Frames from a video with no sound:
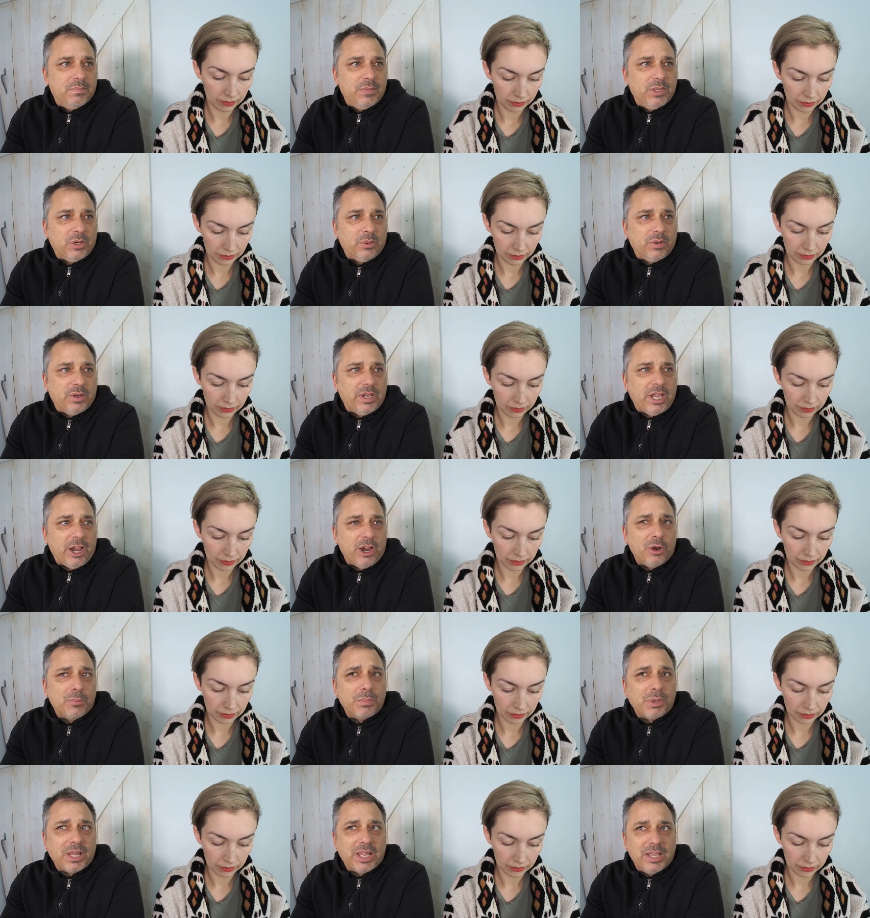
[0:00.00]
Speaker 1: you know,
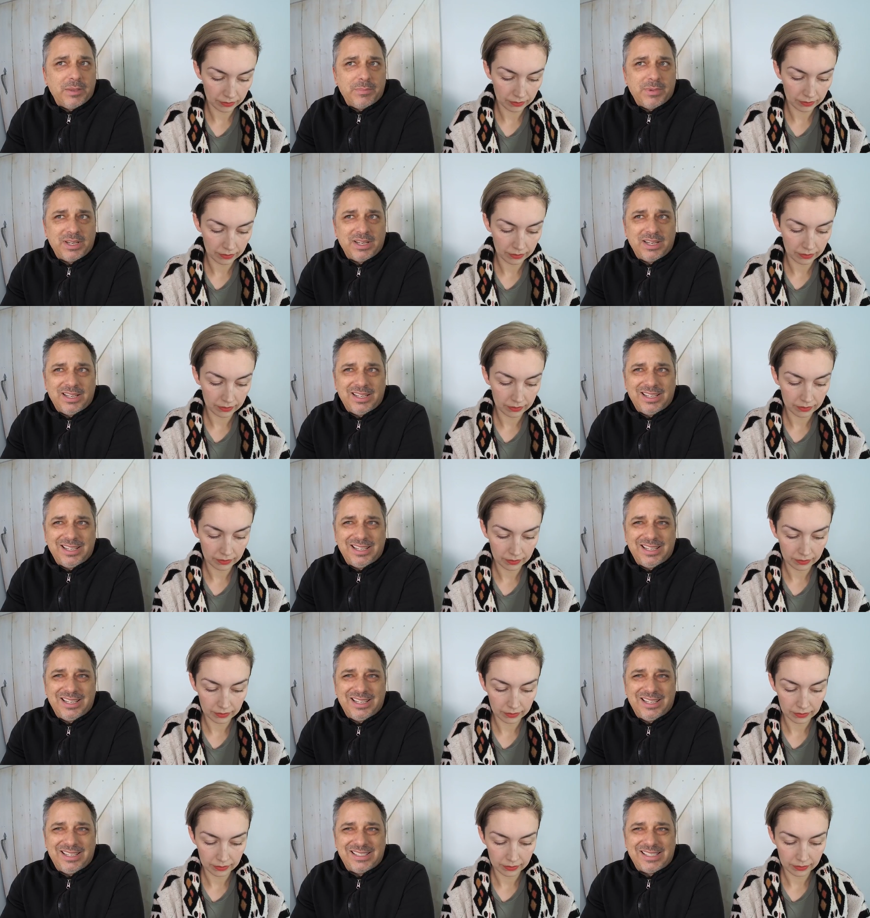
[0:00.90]
airplay. But
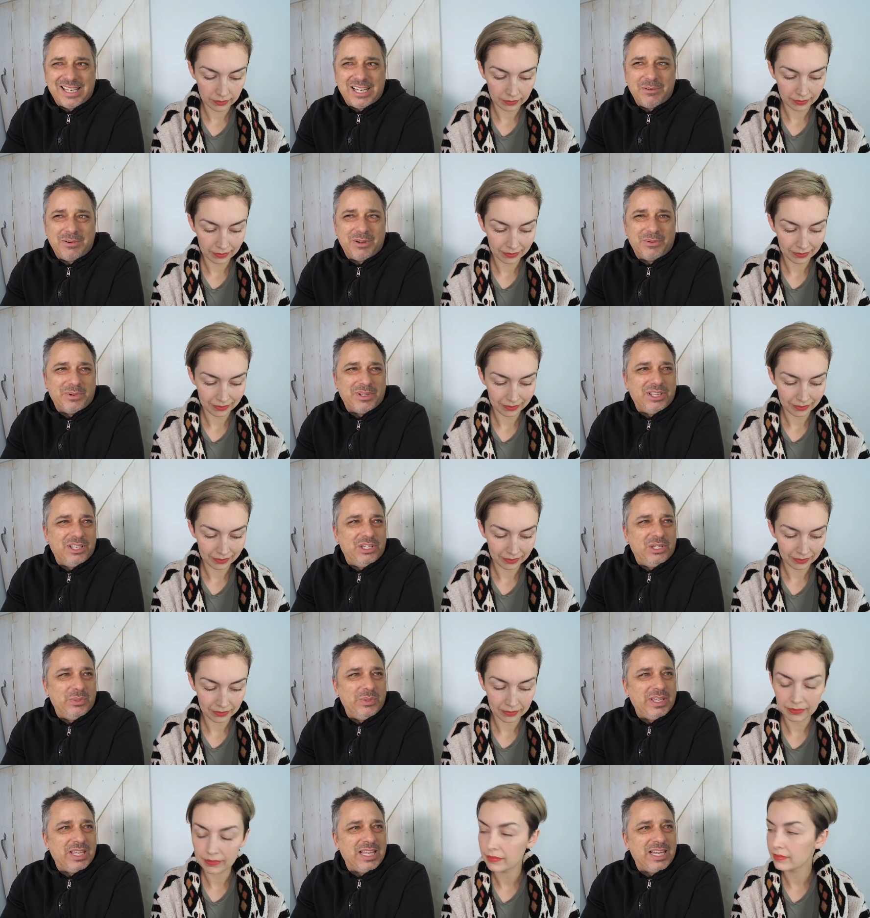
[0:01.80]
is anyone really
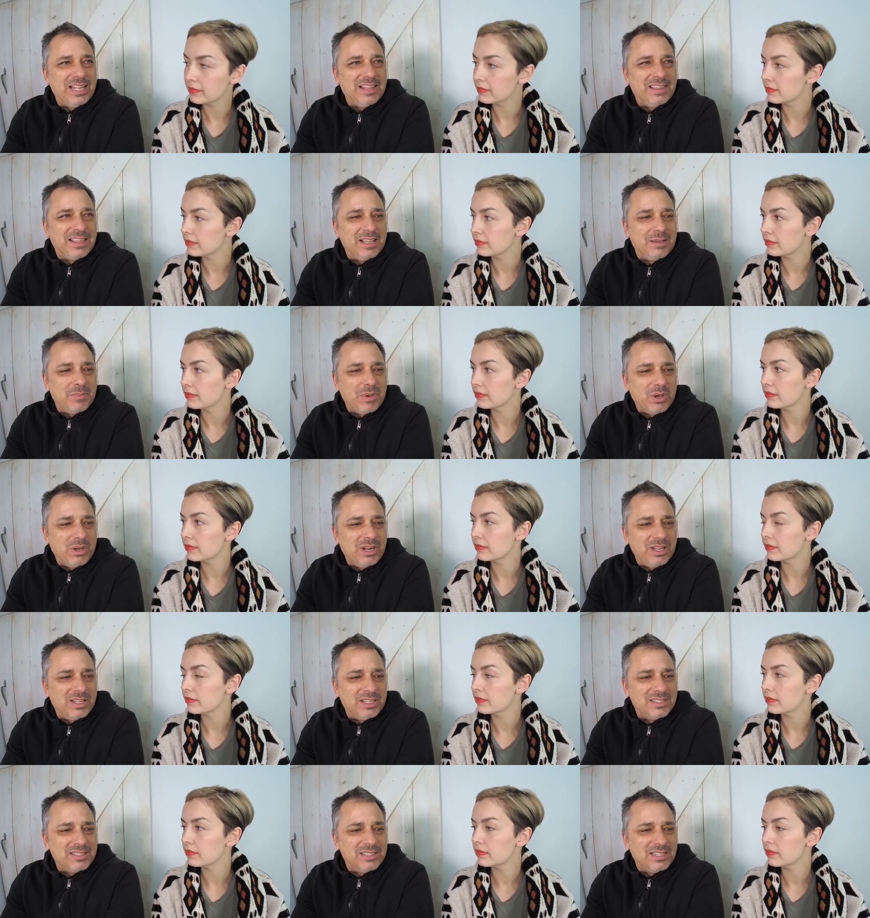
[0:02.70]
doing anything about
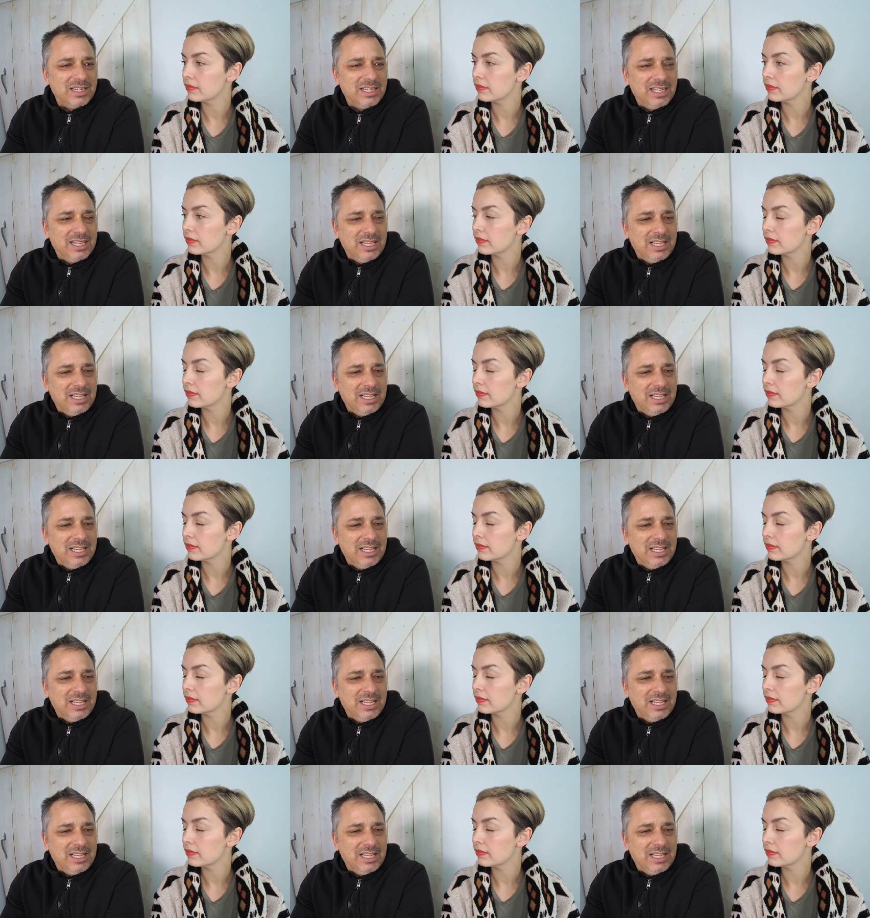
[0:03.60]
it?